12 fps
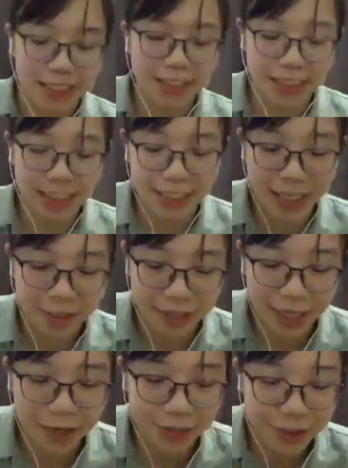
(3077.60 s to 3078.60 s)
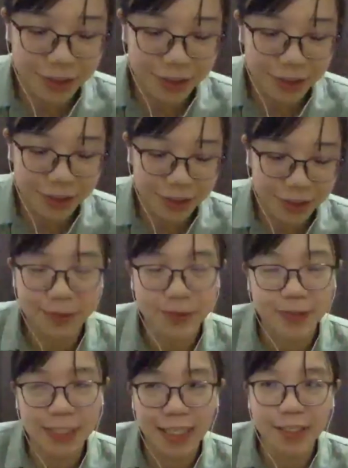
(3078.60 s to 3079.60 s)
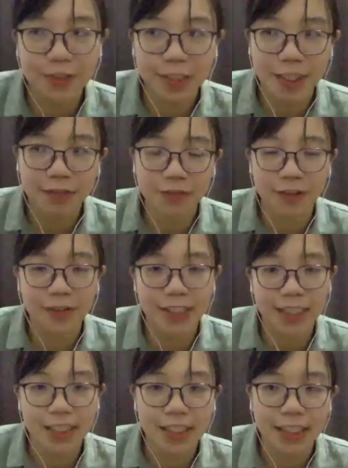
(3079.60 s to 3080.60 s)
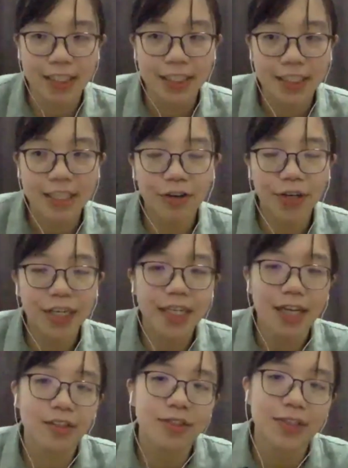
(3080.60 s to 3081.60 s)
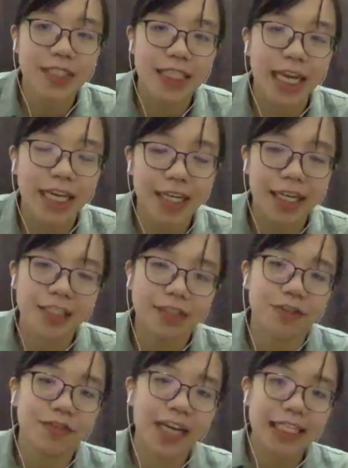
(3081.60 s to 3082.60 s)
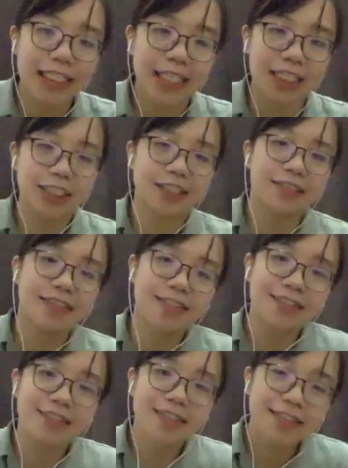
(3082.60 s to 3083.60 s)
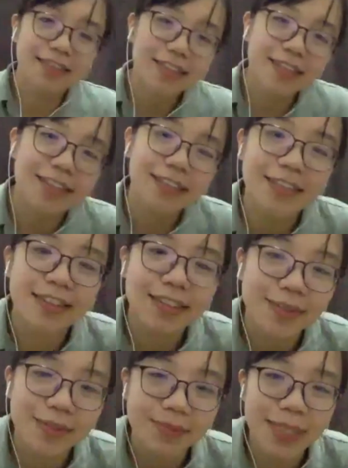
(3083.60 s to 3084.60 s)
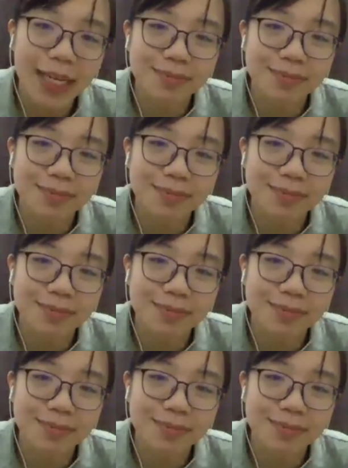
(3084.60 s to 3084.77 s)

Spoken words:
Like now it's more to like looking for the narrowing down to the candidates for validation. Yeah.